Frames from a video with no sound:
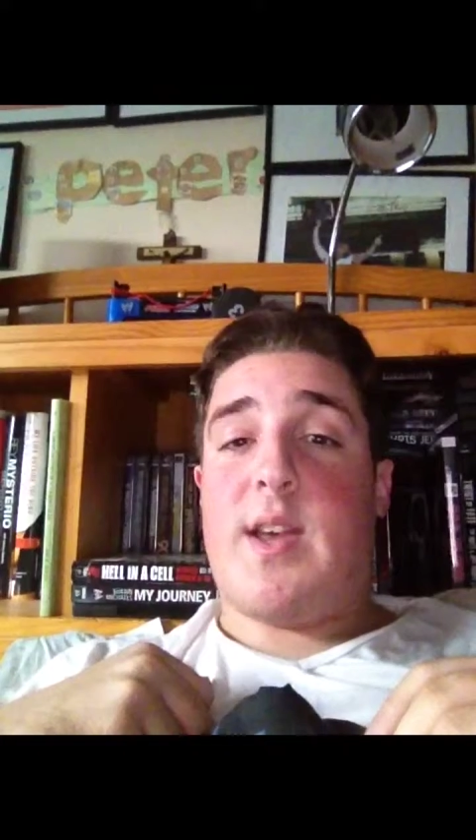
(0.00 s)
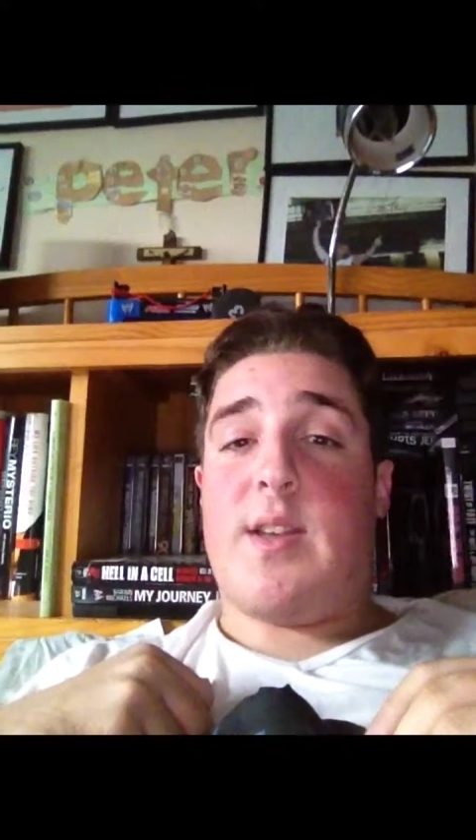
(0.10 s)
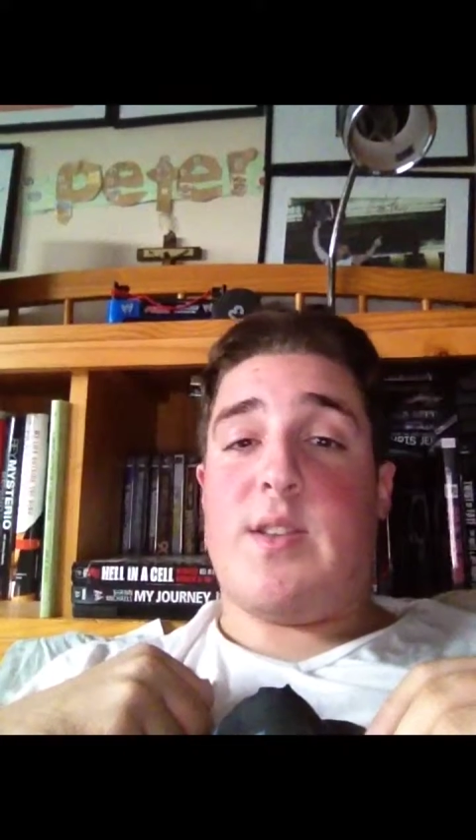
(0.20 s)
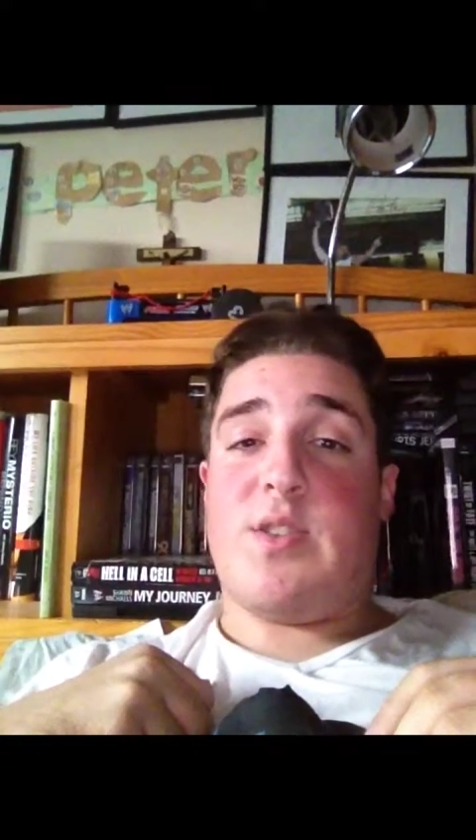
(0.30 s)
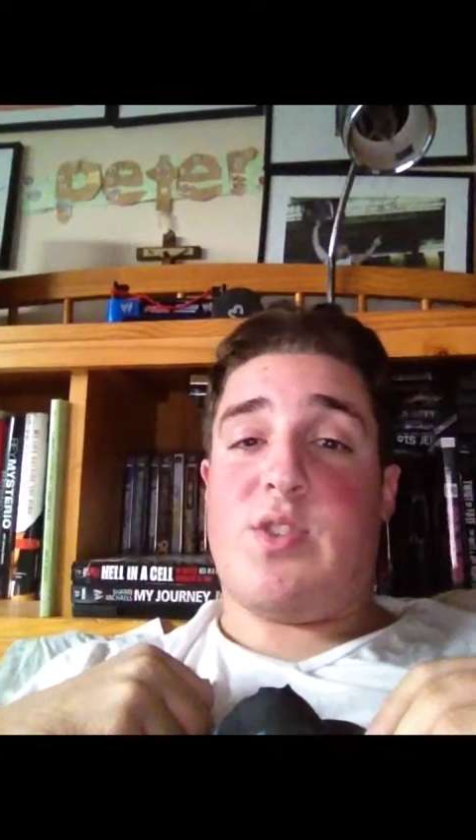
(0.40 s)

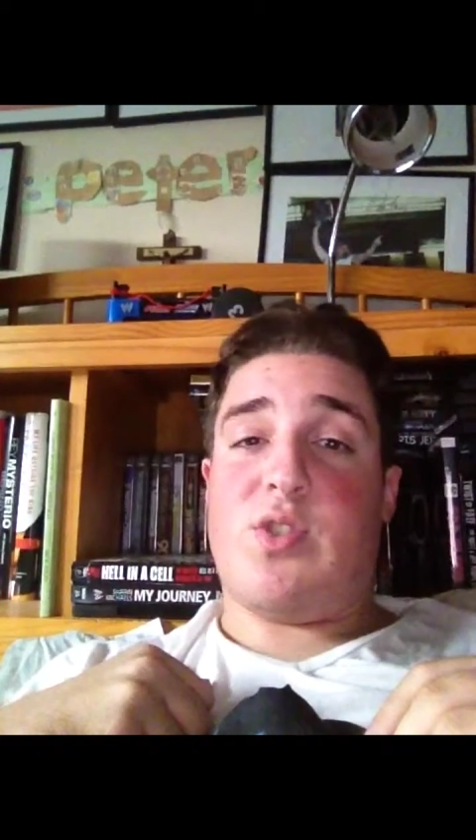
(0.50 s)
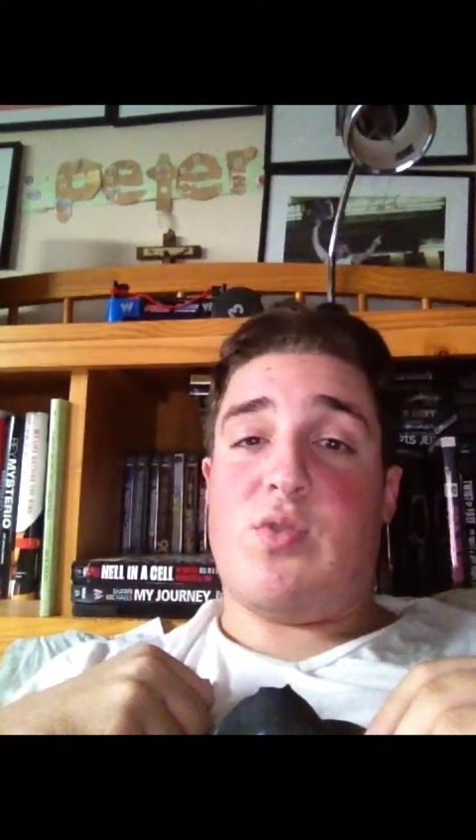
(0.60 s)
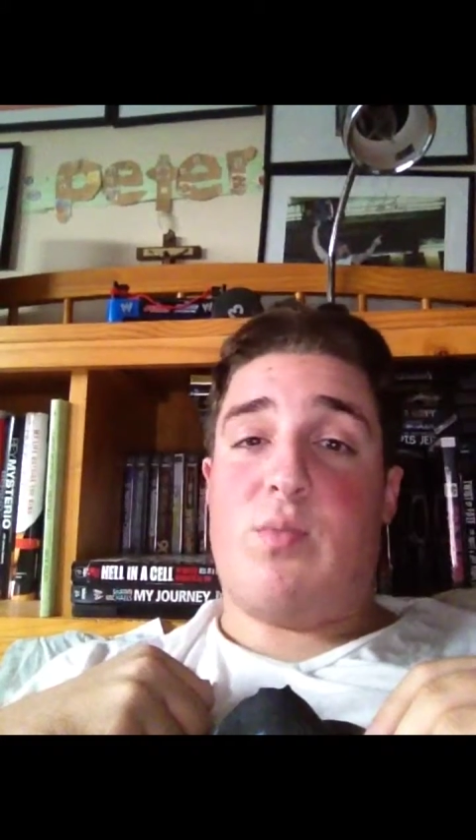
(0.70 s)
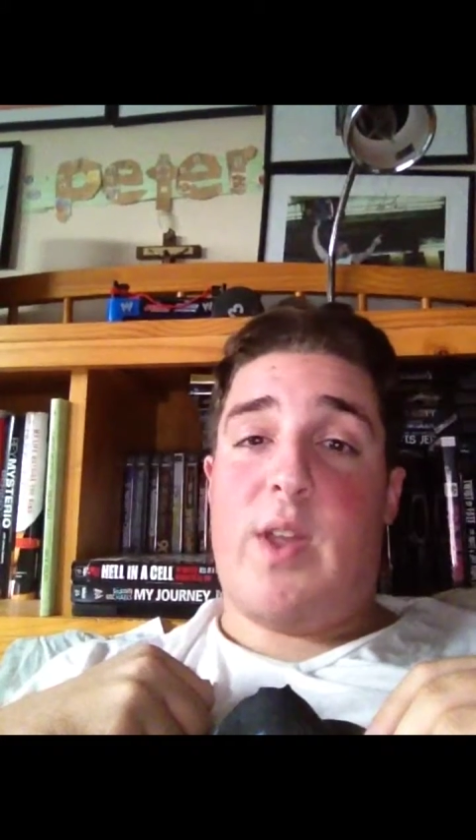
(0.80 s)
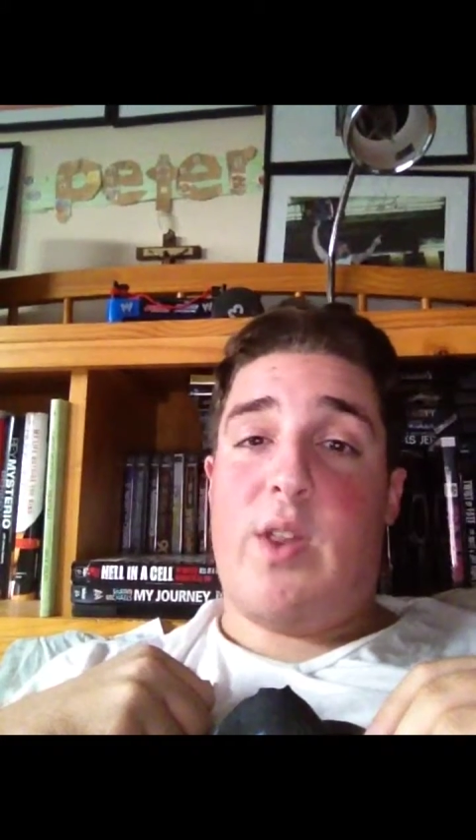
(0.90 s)
As
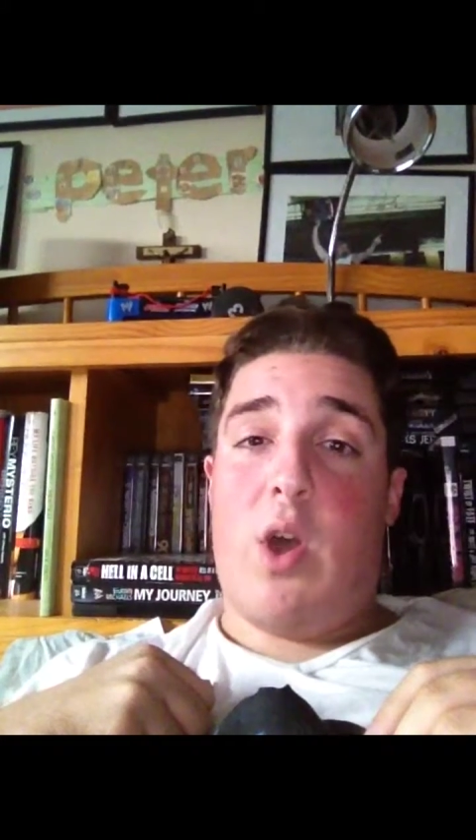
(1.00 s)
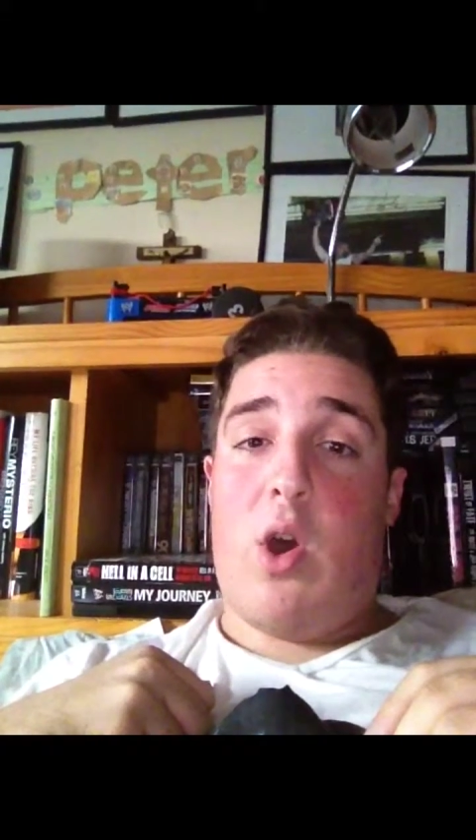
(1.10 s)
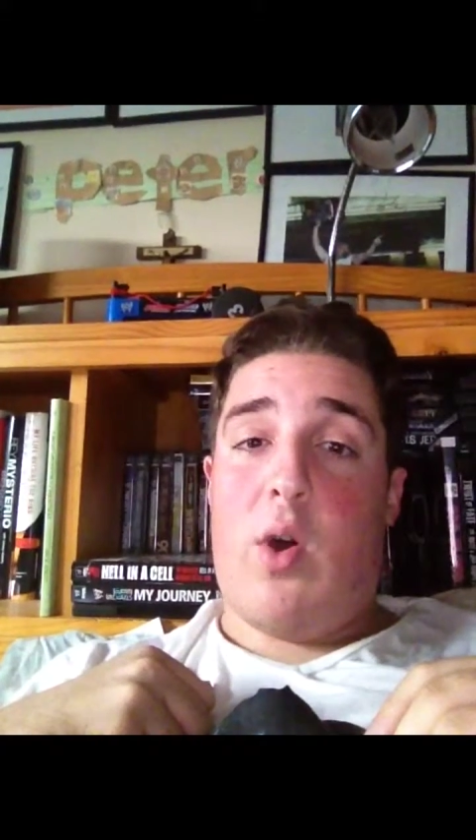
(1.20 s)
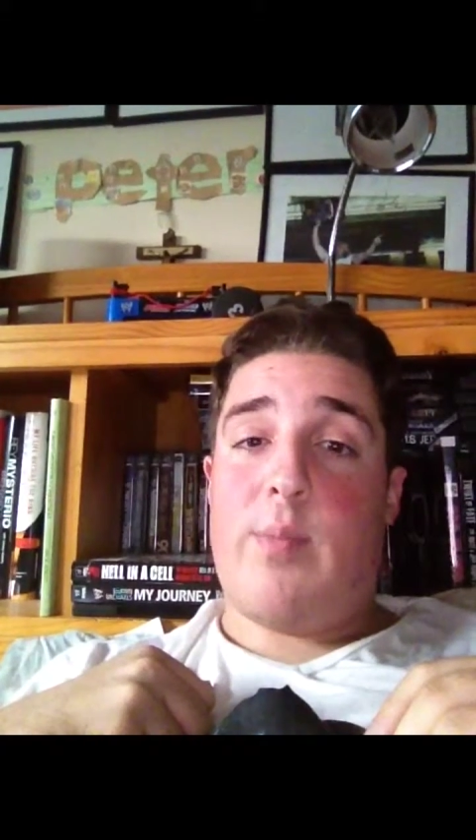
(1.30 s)
you may know,